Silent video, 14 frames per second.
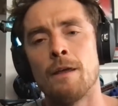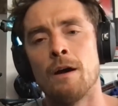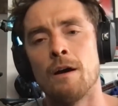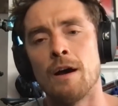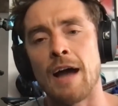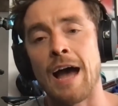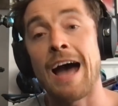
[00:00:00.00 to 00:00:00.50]

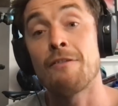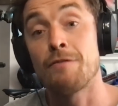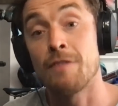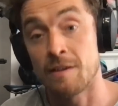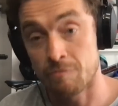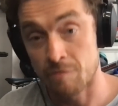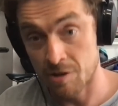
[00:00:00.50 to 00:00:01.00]
have
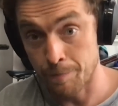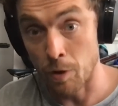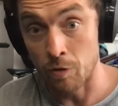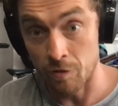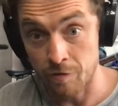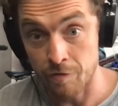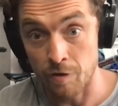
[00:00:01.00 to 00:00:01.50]
this
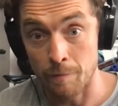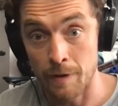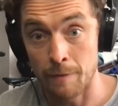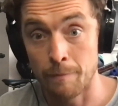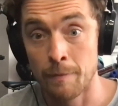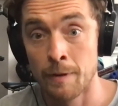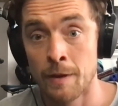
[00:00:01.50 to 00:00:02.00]
response from
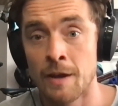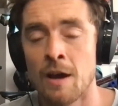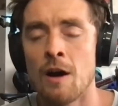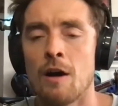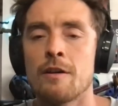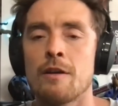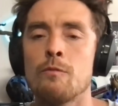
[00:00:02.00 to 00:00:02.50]
him,
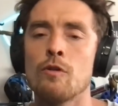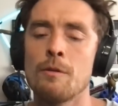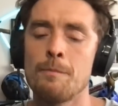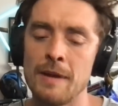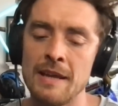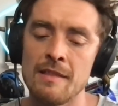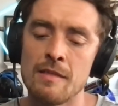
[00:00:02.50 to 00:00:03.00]
I don't want to
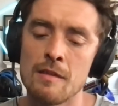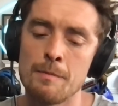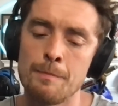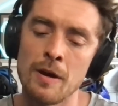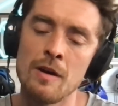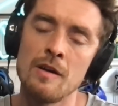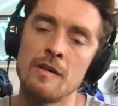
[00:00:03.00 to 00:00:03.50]
be the
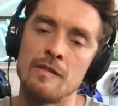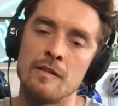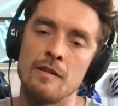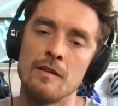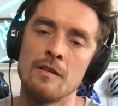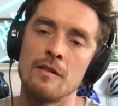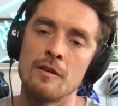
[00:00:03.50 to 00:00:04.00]

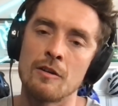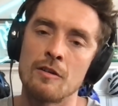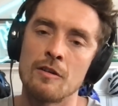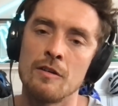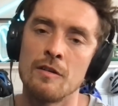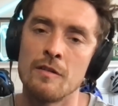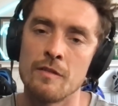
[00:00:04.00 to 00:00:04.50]
person
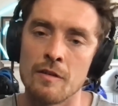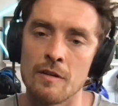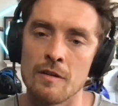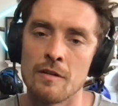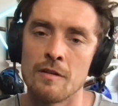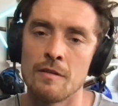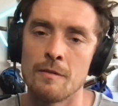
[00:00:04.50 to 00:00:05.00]
that
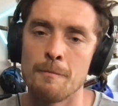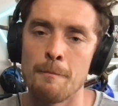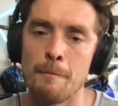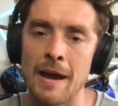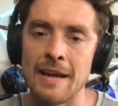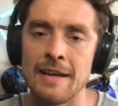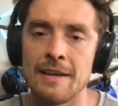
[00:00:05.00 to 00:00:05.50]

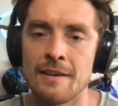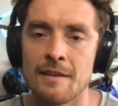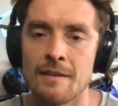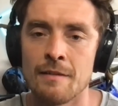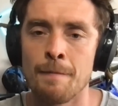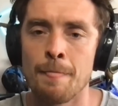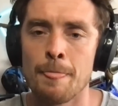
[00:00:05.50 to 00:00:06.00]
made,
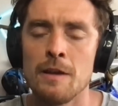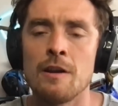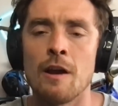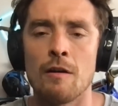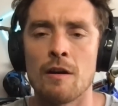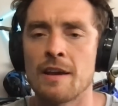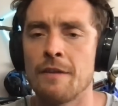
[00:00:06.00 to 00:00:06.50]

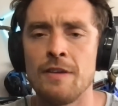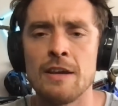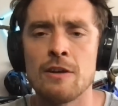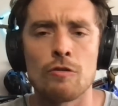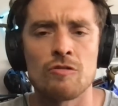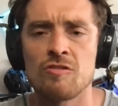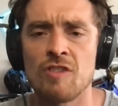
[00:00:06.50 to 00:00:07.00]
like if he
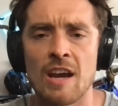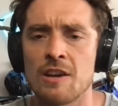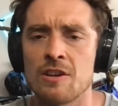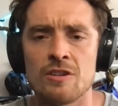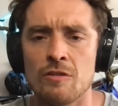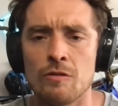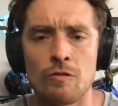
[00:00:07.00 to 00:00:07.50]
got
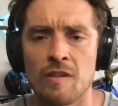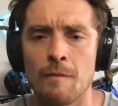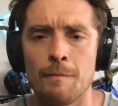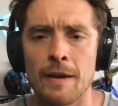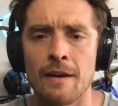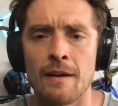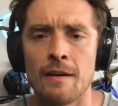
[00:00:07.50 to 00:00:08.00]
sectioned or
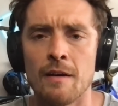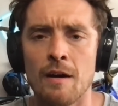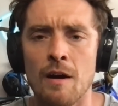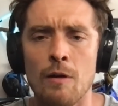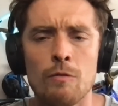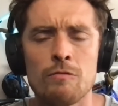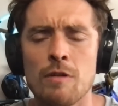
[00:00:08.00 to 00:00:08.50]
something. I
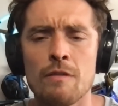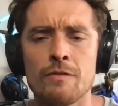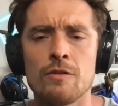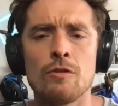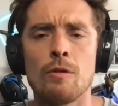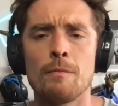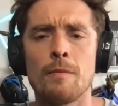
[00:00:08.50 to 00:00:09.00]
would rather
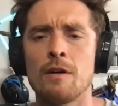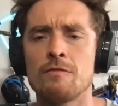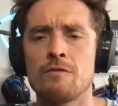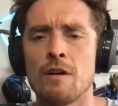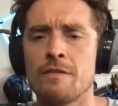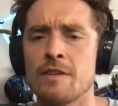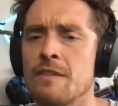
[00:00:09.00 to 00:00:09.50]
not. I'd
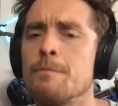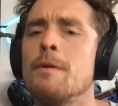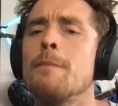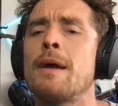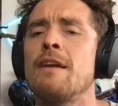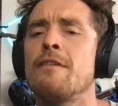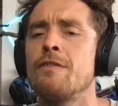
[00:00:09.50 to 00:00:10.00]
rather give him the
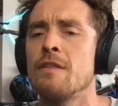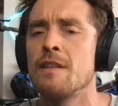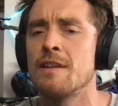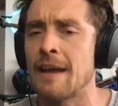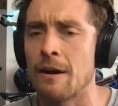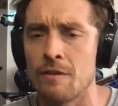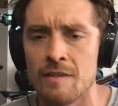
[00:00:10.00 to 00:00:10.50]
benefit of the
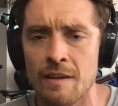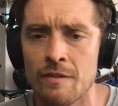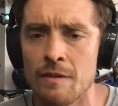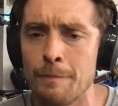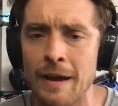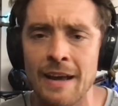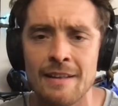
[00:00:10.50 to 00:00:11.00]
doubt. He's having a
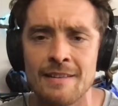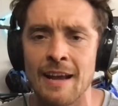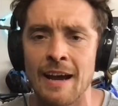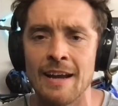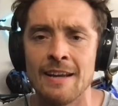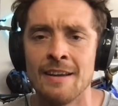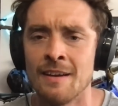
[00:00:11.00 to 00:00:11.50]
bad
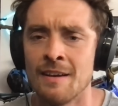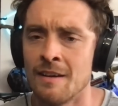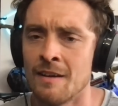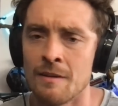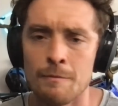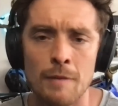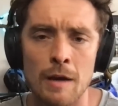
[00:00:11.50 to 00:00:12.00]
day.
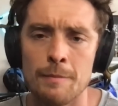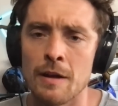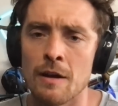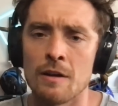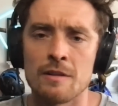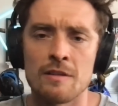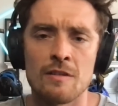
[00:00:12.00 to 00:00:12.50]
Maybe
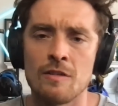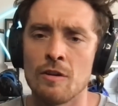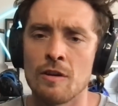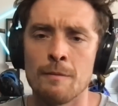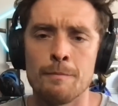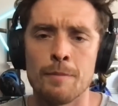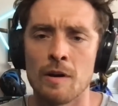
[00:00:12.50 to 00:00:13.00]
I took
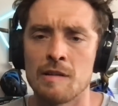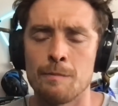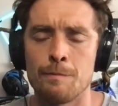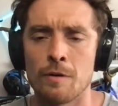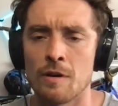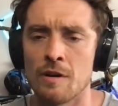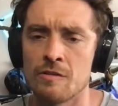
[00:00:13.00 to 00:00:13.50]
him by
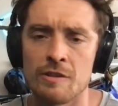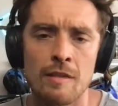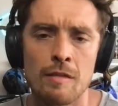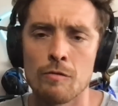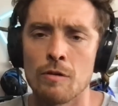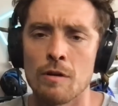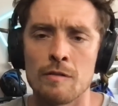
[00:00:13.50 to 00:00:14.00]
surprise, or he
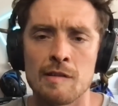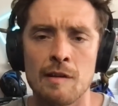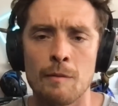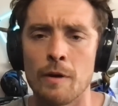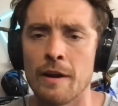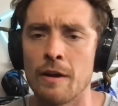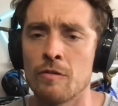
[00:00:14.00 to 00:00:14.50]
thought I was
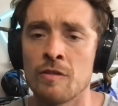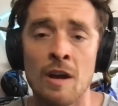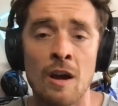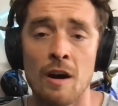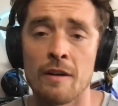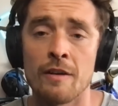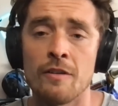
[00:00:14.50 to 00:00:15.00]
someone else.
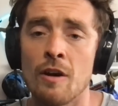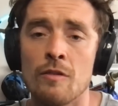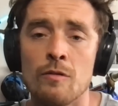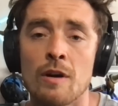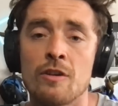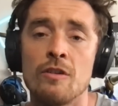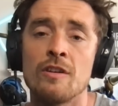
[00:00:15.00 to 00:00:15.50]
I don't know. I
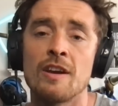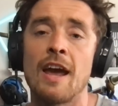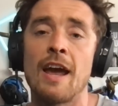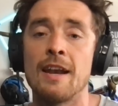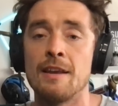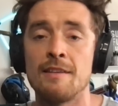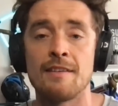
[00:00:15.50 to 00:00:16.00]
couldn't get
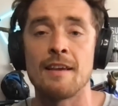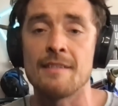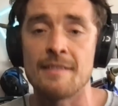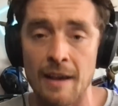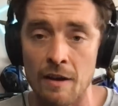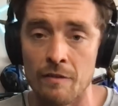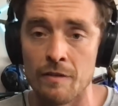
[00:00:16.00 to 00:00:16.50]
any sense
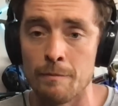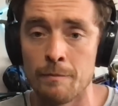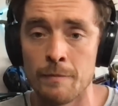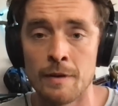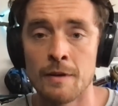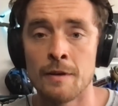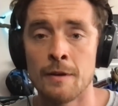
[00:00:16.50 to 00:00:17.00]
out of him.
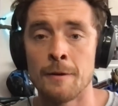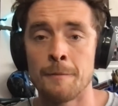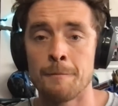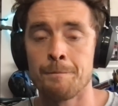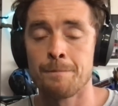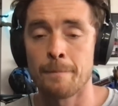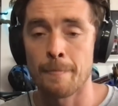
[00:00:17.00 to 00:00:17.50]

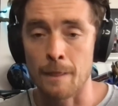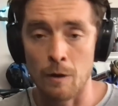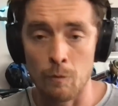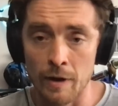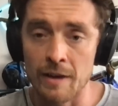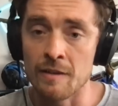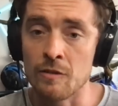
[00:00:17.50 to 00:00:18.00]
I
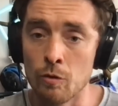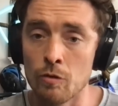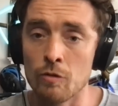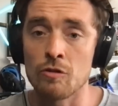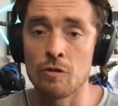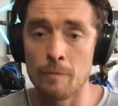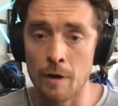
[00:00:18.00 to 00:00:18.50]
went and talked
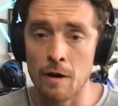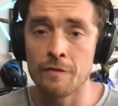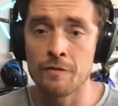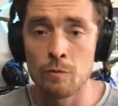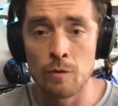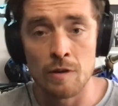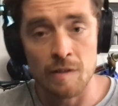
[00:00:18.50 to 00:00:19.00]
to him
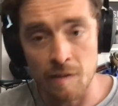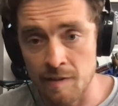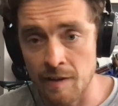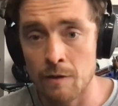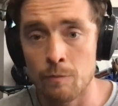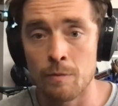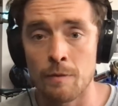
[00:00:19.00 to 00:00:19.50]
afterwards. I said,
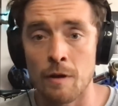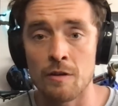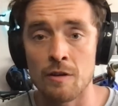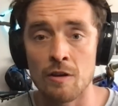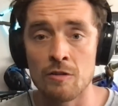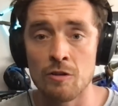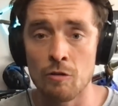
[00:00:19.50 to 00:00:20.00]
"Are
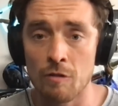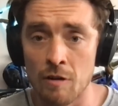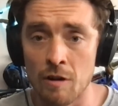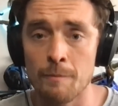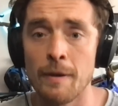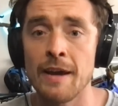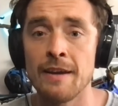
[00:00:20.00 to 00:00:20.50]
you all right,
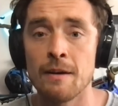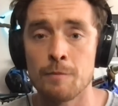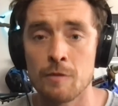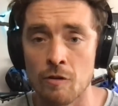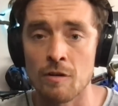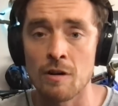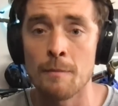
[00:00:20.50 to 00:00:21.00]
mate? I'm
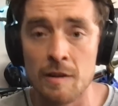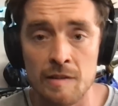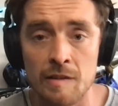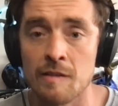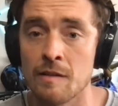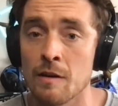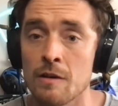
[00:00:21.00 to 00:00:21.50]
sorry. I must have
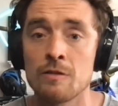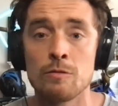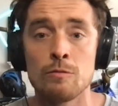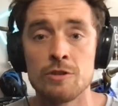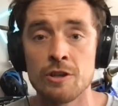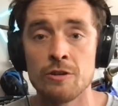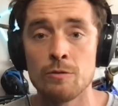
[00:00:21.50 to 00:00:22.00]
startled
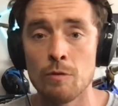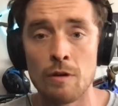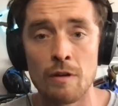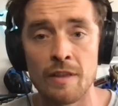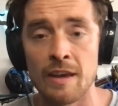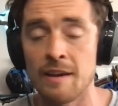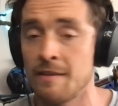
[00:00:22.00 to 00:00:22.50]
you. All of
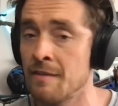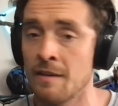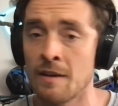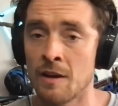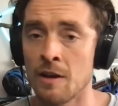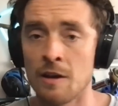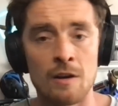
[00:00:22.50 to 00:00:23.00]
this."
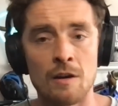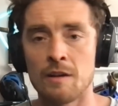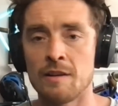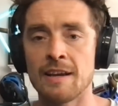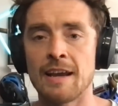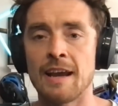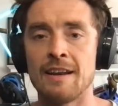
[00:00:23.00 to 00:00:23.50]
I
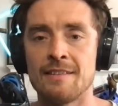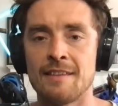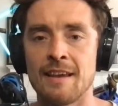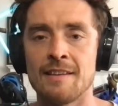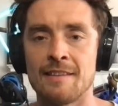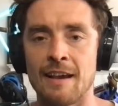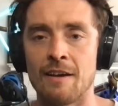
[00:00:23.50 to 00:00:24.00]
didn't get any
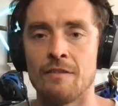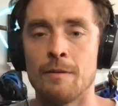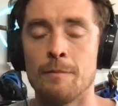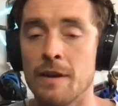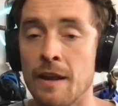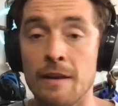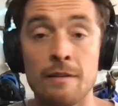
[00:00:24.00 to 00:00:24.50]
sense out of him,